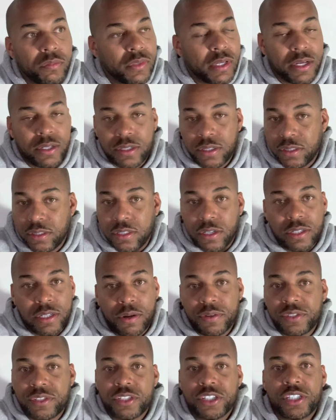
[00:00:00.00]
I tell you I
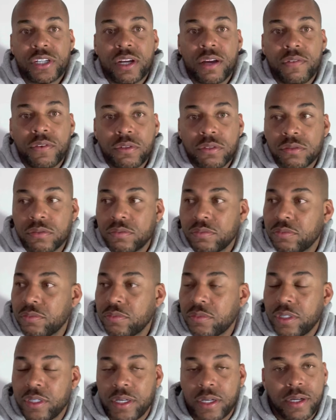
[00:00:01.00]
was disheveled.
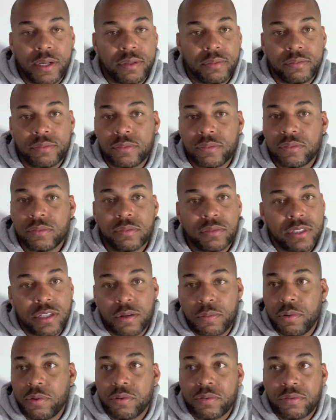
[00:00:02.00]
A
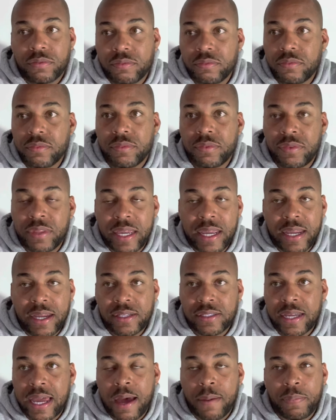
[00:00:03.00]
couple things
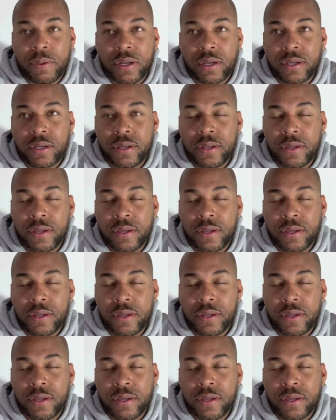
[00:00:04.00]
happened